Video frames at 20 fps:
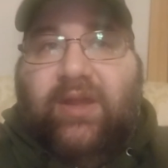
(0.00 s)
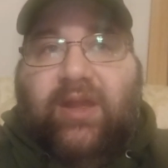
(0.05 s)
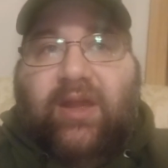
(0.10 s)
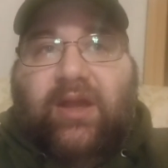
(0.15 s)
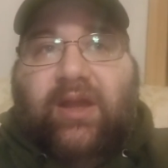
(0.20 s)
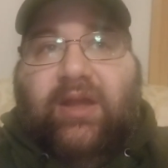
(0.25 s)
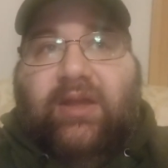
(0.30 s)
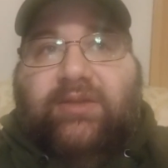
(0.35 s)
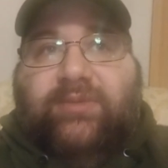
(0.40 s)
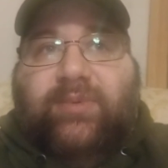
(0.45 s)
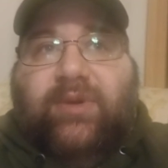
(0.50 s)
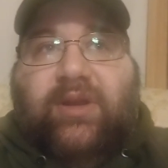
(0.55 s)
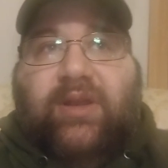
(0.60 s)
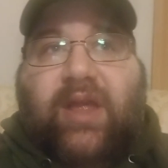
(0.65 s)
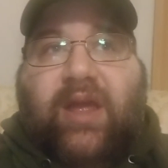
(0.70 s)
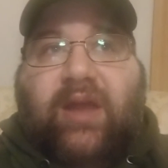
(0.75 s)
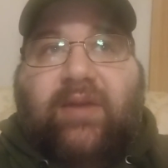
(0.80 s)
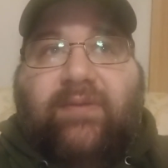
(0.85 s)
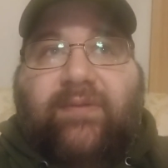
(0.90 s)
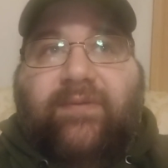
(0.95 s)
Uh, it's been a
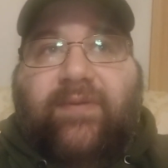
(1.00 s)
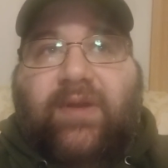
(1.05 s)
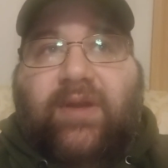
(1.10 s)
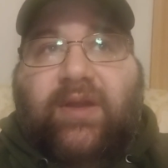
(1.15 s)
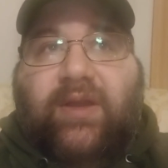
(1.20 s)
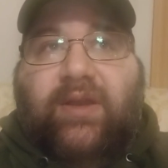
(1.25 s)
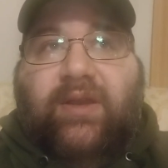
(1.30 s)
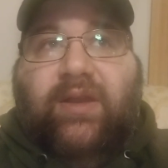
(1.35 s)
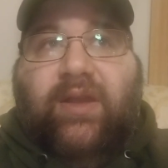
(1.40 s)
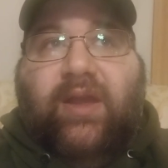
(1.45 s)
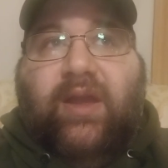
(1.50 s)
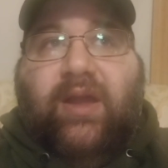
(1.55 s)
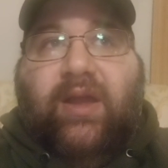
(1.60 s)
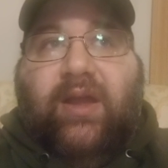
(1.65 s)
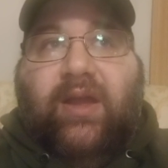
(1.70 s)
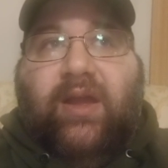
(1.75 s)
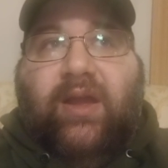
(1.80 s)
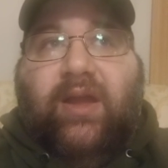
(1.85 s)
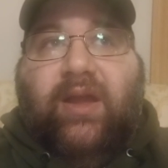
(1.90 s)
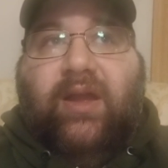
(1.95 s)
lot of fun.
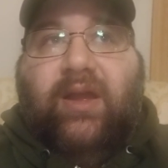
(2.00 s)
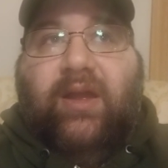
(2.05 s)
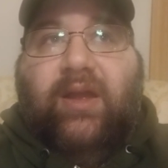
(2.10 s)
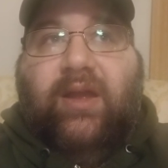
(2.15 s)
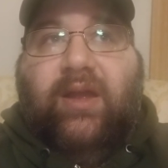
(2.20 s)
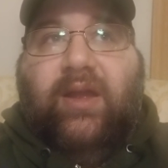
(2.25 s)
Uh,